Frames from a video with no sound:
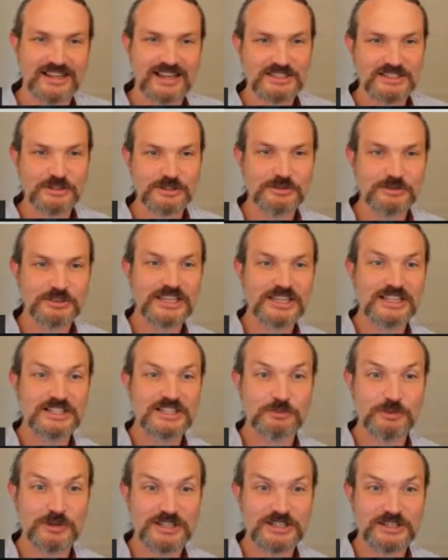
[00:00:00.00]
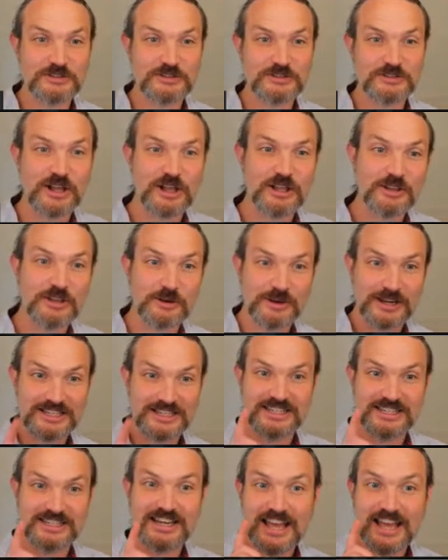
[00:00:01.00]
I don't think it's Windows, although I
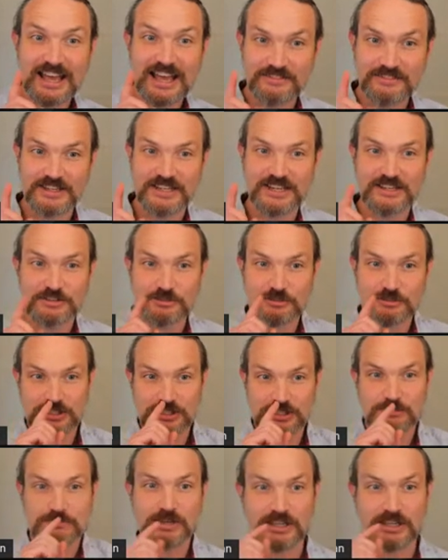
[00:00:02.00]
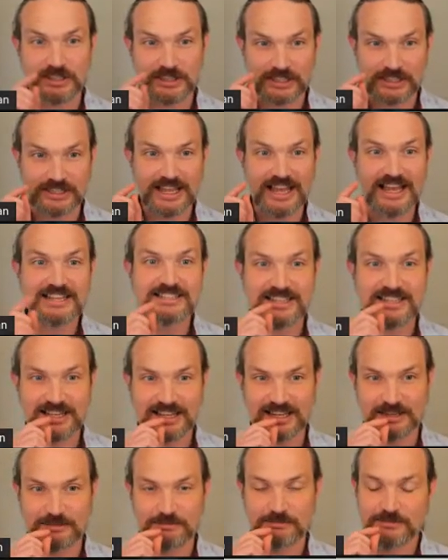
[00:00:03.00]
did have an interesting bug the last
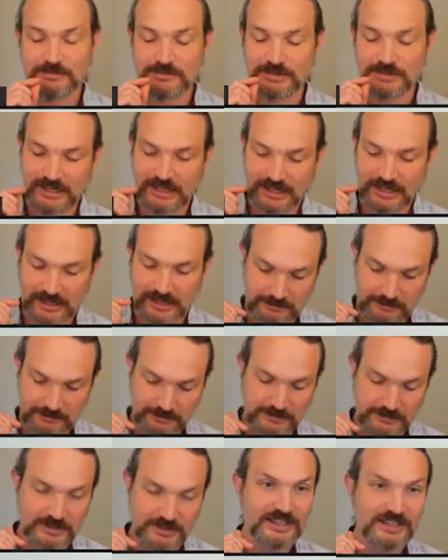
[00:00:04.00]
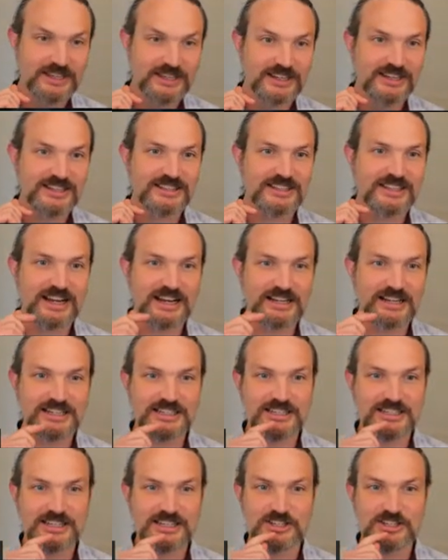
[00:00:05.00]
time um, that I
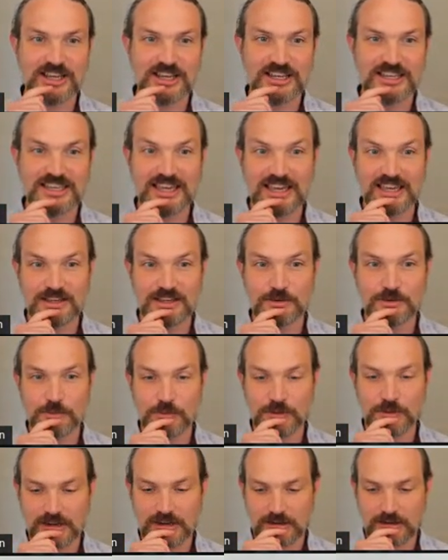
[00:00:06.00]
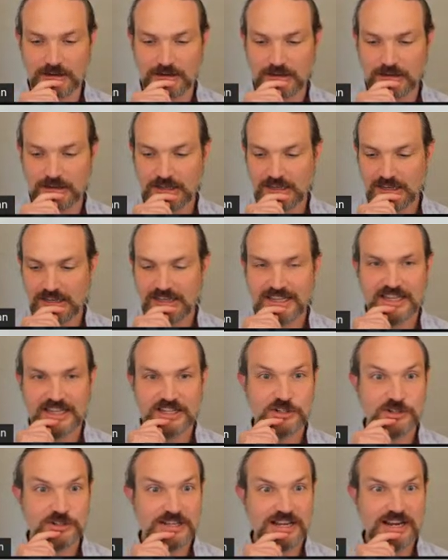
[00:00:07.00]
did TGIK where
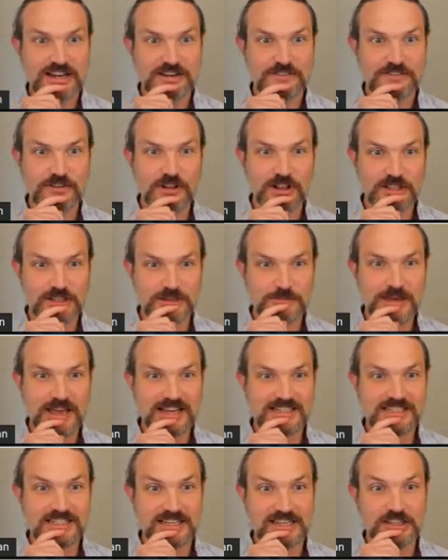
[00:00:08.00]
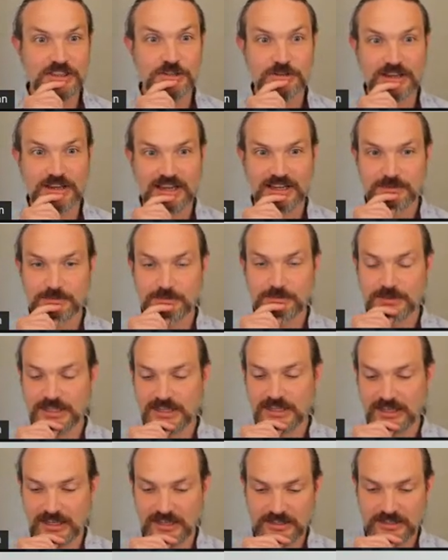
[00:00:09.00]
it turned out I'd fallen back to Ethernet
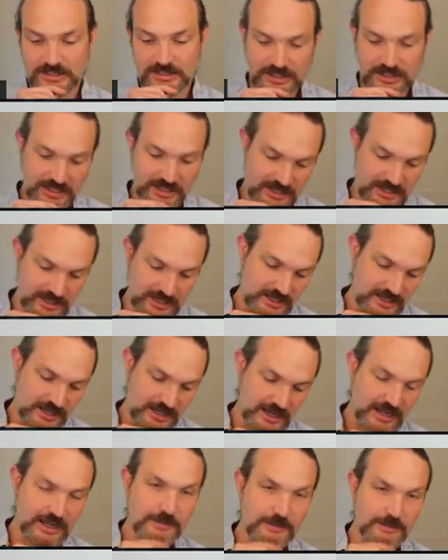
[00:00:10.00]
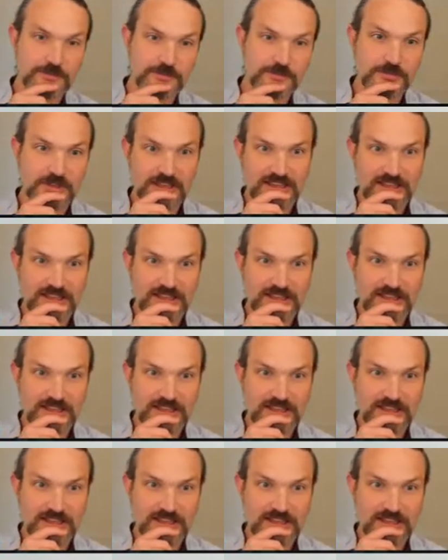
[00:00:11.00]
because the um,